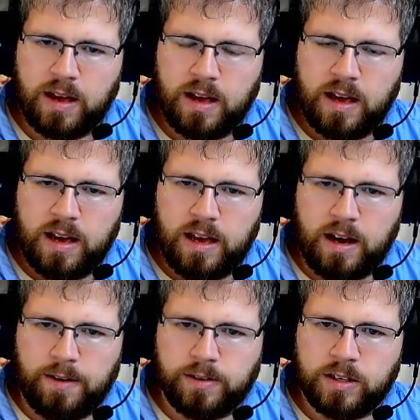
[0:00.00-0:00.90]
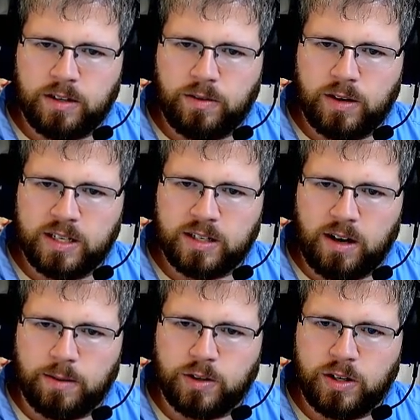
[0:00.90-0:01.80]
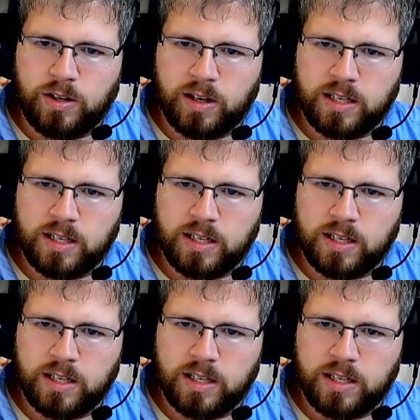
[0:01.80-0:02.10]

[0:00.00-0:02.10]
He offered Una his arm. She took it,